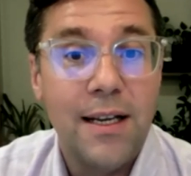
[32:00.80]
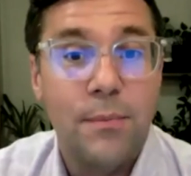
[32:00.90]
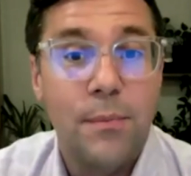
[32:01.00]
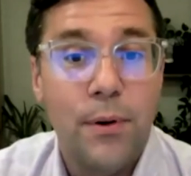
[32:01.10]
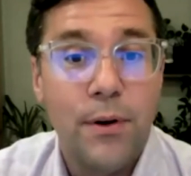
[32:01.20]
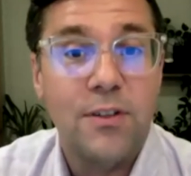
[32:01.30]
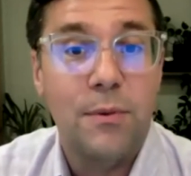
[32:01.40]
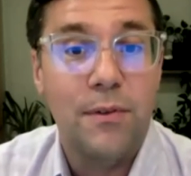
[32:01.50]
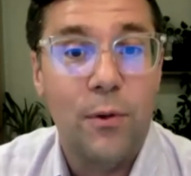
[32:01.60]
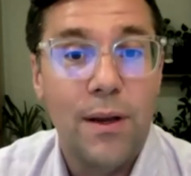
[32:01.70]
to put some
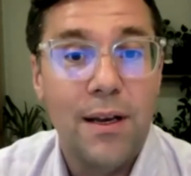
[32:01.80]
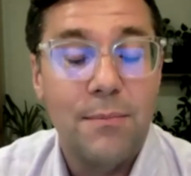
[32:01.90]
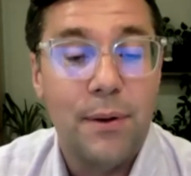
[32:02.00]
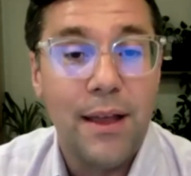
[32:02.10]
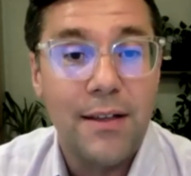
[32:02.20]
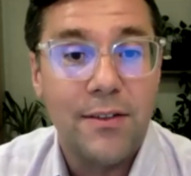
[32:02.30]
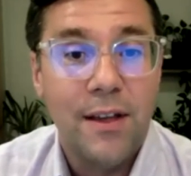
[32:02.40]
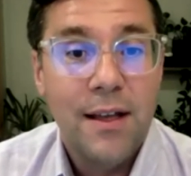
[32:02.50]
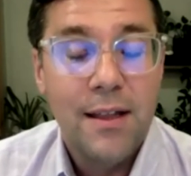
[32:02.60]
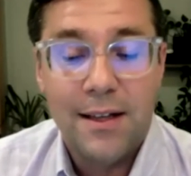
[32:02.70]
of the wind in place.
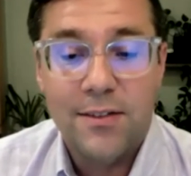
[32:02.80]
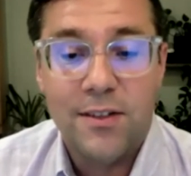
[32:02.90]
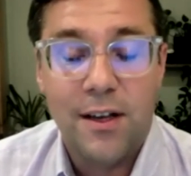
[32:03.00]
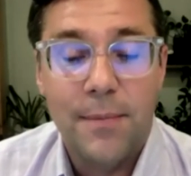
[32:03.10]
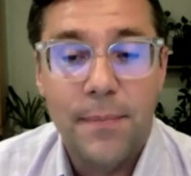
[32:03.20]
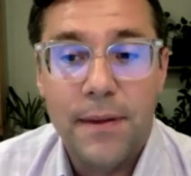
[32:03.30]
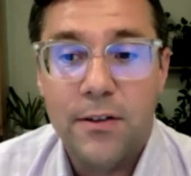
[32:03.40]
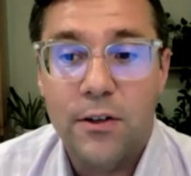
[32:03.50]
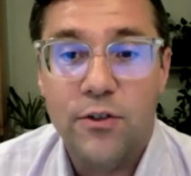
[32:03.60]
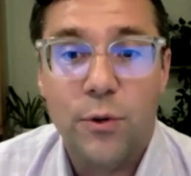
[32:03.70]
That's
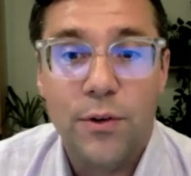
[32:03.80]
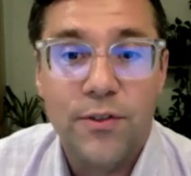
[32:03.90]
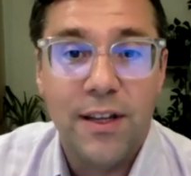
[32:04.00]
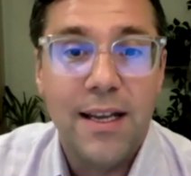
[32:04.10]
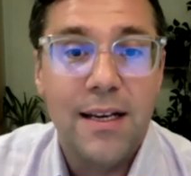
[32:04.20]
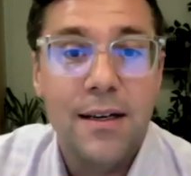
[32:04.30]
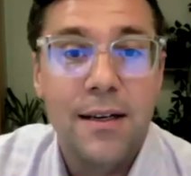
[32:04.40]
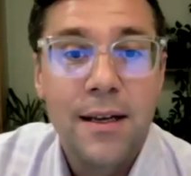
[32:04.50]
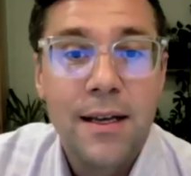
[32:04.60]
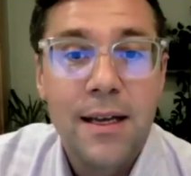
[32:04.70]
sort of slated
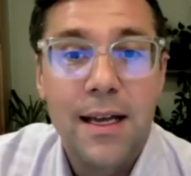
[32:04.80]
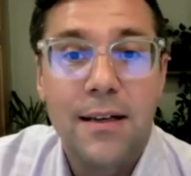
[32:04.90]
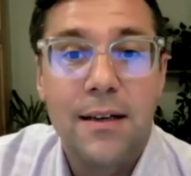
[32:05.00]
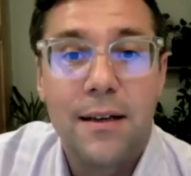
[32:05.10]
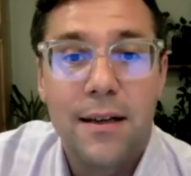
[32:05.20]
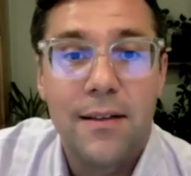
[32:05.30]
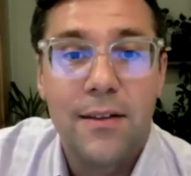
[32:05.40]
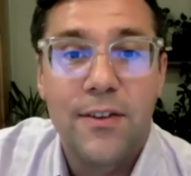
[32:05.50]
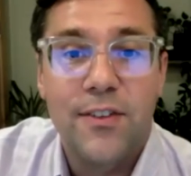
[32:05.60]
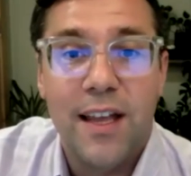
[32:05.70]
in
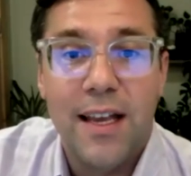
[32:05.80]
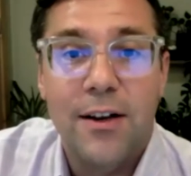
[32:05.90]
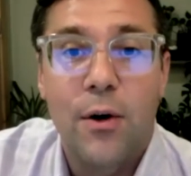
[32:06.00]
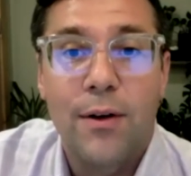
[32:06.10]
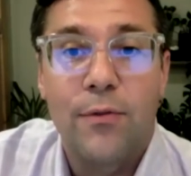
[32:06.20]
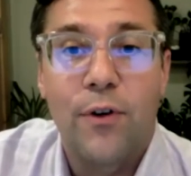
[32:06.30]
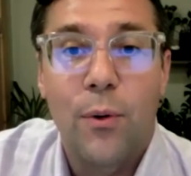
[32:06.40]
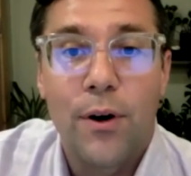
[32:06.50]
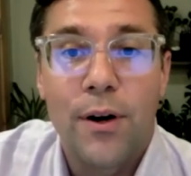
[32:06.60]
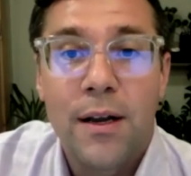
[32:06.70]
the state going
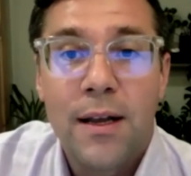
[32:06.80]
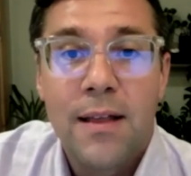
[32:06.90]
forward.